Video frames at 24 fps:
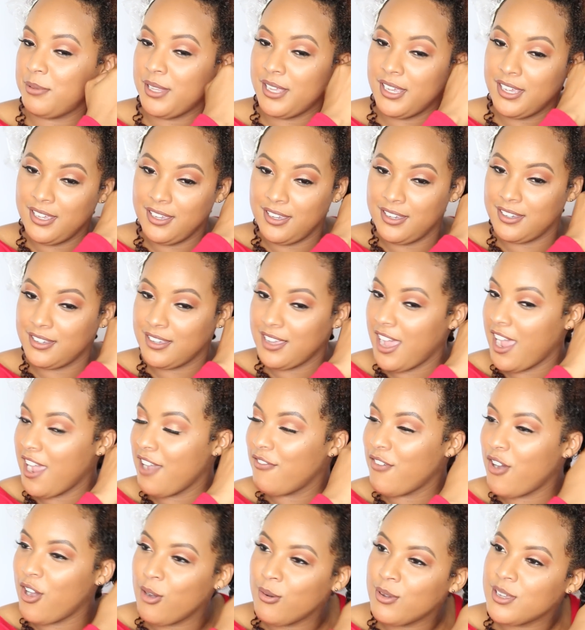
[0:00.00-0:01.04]
Like,
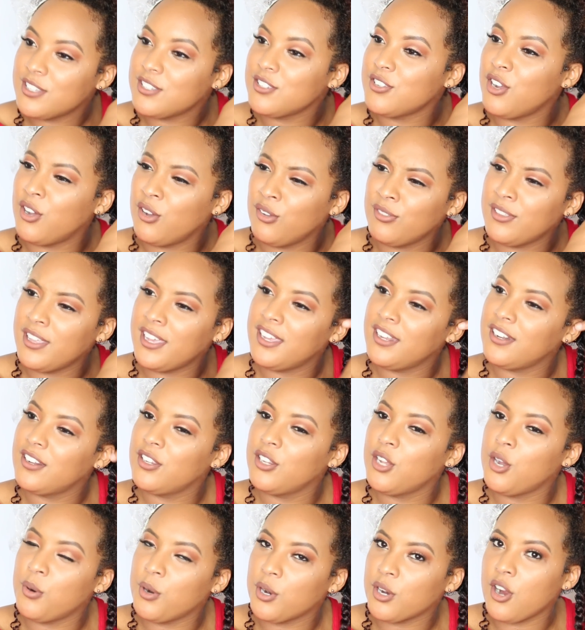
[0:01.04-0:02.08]
I've always known that
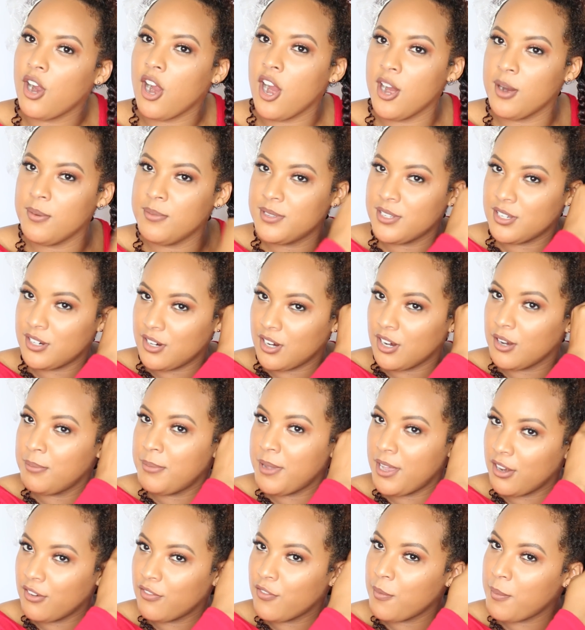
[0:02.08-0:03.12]
lower carbs are
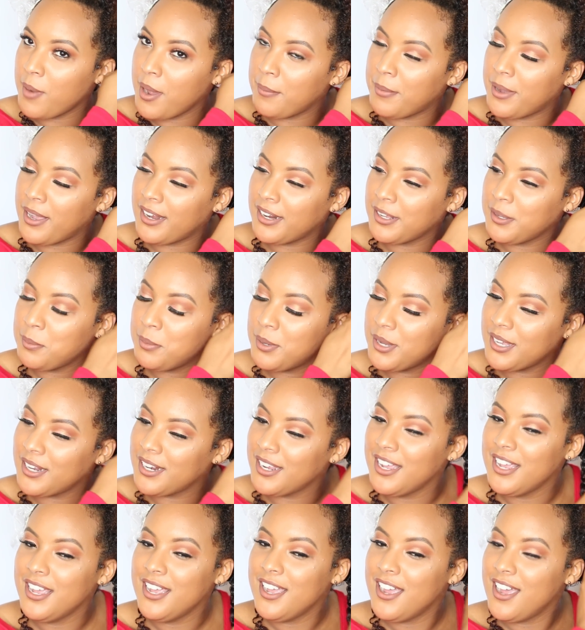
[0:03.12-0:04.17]
better for my body, but